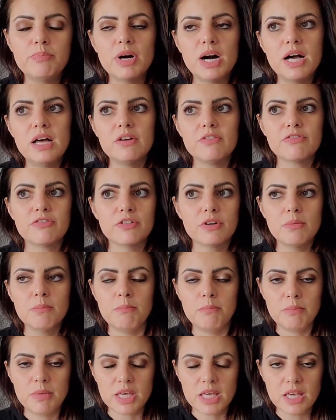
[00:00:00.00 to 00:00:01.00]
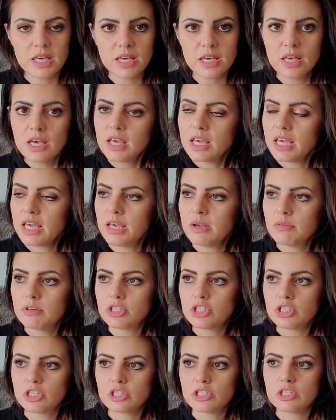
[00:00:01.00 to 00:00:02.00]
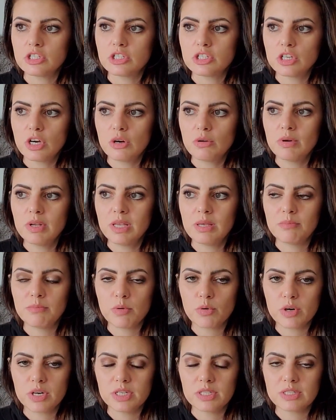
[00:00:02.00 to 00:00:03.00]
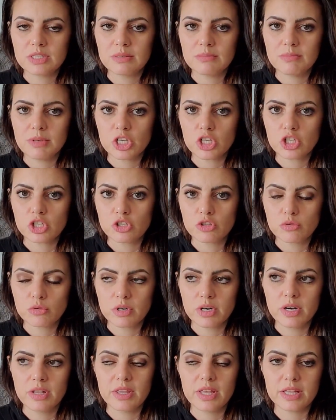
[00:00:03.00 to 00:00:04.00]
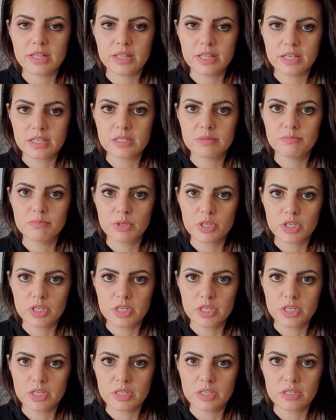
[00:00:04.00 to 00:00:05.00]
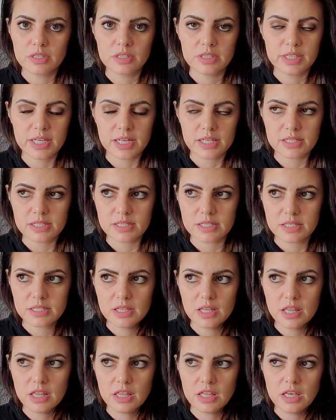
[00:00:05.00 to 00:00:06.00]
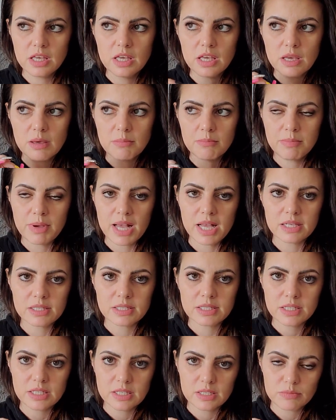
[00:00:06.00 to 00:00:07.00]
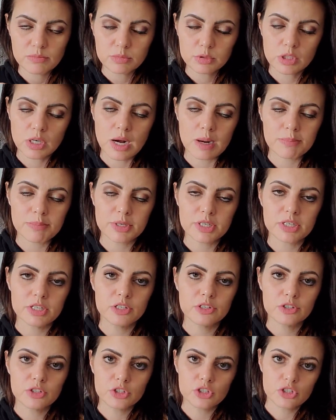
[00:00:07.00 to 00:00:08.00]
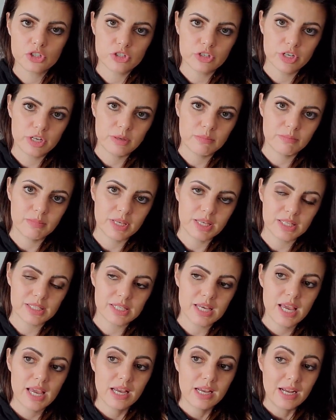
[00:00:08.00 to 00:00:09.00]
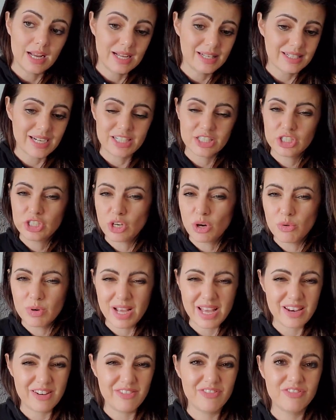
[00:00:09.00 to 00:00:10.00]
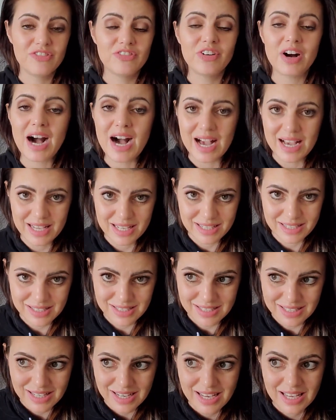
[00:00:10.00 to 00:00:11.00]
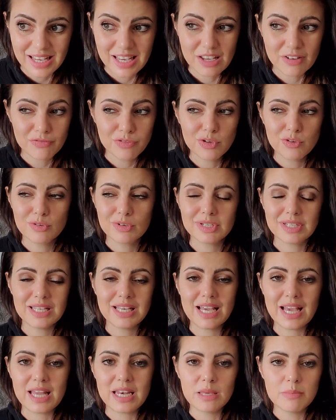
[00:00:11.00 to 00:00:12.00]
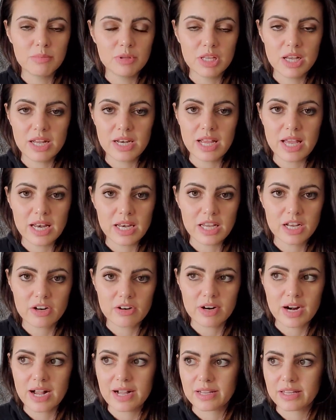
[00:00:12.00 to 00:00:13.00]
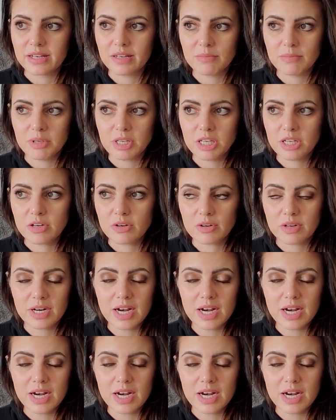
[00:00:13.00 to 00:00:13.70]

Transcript: But for me, it was just so important to make sure that this bird gets the best and proper treatment. And I don't advise if you see any blood, any crack in the beak or